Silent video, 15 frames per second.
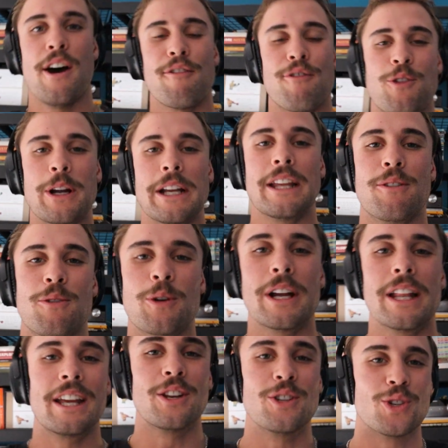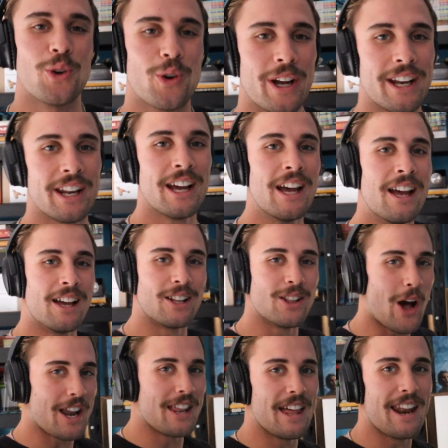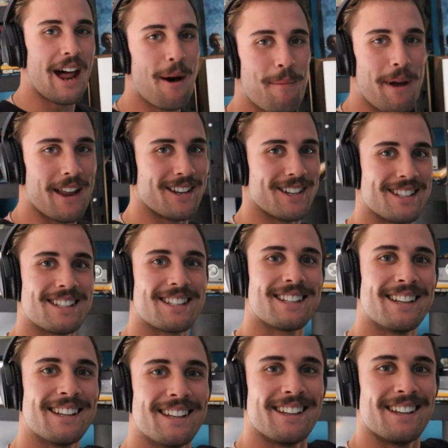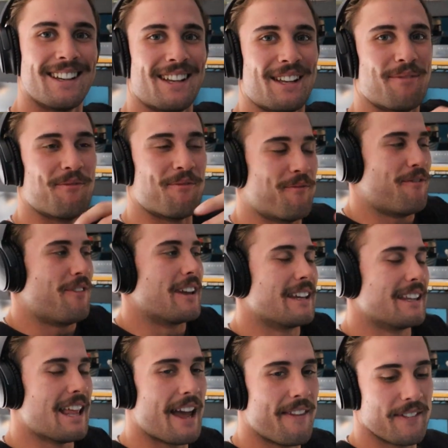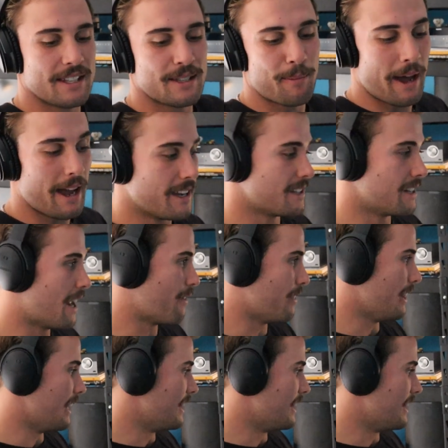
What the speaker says: I've really, really enjoyed lighting that up and just feeling that in the space and having